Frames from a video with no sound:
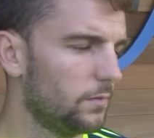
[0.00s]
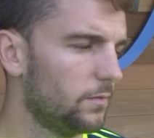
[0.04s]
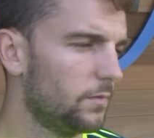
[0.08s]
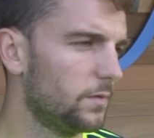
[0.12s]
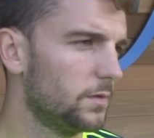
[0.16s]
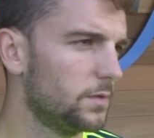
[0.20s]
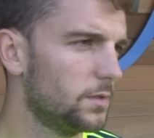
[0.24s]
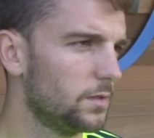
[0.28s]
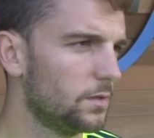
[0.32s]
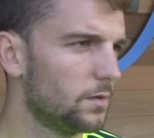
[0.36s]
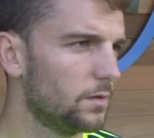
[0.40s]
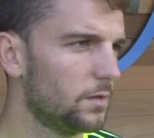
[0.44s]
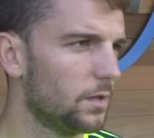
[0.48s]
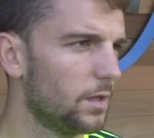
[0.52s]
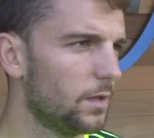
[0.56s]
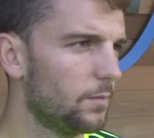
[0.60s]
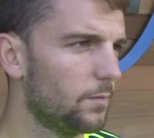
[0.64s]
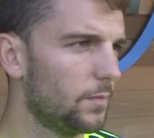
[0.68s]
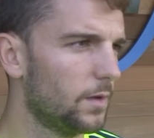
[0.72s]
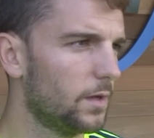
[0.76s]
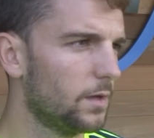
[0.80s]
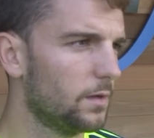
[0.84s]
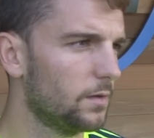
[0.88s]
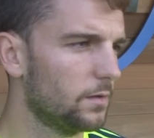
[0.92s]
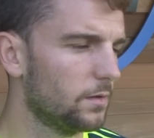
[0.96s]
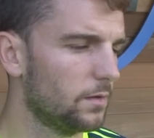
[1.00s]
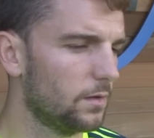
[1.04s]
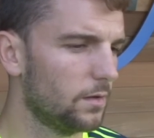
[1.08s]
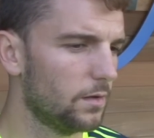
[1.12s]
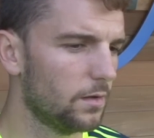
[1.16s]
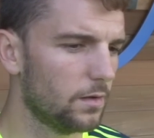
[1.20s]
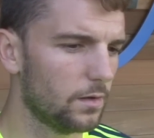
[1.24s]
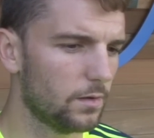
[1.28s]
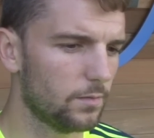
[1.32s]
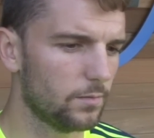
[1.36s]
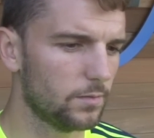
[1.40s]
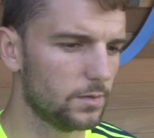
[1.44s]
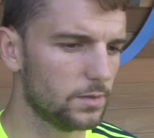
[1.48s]
physio there,
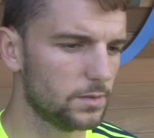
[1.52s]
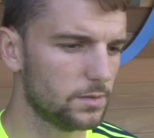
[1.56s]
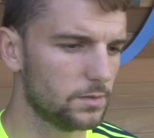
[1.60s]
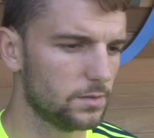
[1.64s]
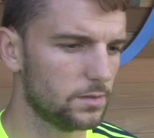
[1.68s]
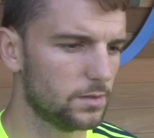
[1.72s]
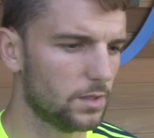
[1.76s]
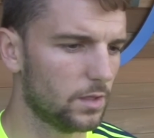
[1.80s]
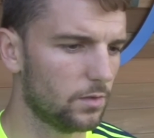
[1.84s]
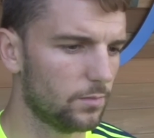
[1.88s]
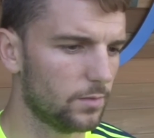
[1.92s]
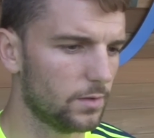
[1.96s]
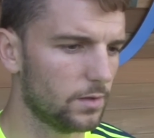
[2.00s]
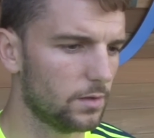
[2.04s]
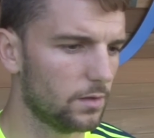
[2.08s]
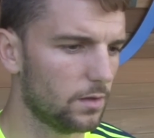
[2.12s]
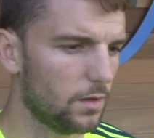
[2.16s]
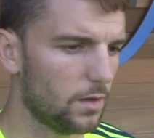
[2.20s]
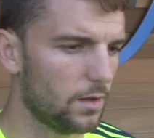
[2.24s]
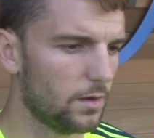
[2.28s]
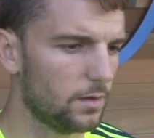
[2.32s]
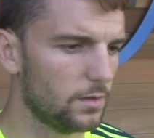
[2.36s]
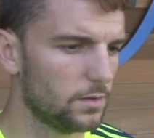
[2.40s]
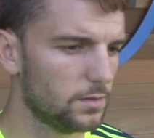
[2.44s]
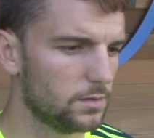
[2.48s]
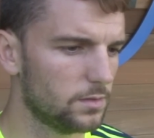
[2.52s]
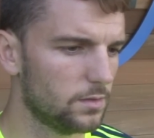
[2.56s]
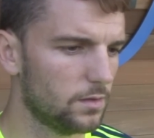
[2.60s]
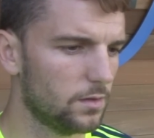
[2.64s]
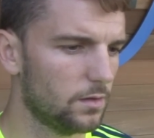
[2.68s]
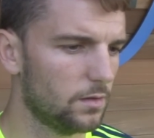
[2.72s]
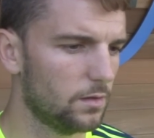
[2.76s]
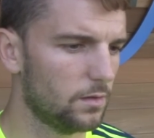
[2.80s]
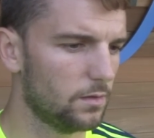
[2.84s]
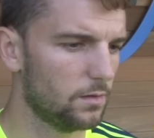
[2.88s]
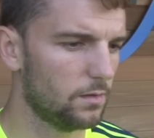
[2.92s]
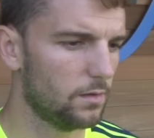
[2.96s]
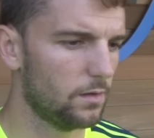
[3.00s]
Matt. He's helped me a lot, and it's
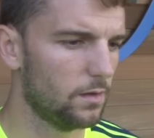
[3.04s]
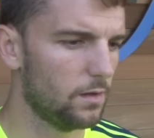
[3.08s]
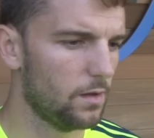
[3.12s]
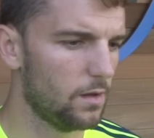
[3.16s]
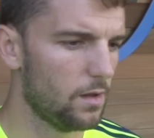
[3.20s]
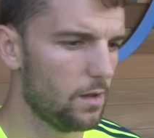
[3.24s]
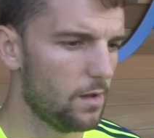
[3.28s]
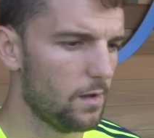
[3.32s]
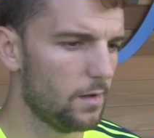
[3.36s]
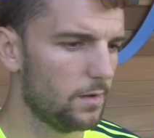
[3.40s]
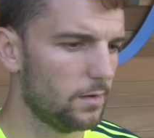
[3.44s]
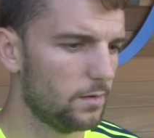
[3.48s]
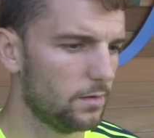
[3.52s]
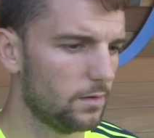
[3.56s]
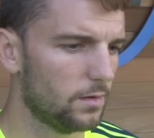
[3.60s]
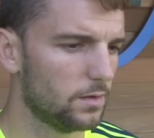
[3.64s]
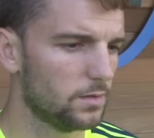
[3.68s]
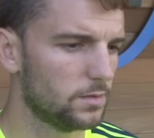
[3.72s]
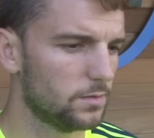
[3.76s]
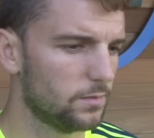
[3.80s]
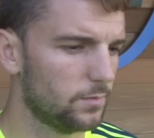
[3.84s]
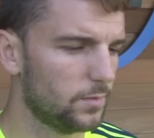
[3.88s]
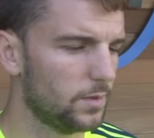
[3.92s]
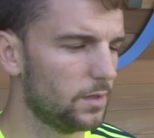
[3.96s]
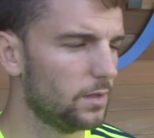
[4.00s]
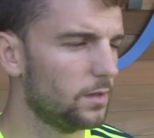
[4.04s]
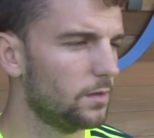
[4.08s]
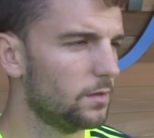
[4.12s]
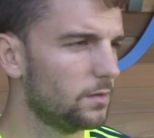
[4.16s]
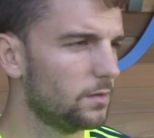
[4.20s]
nice. I've been at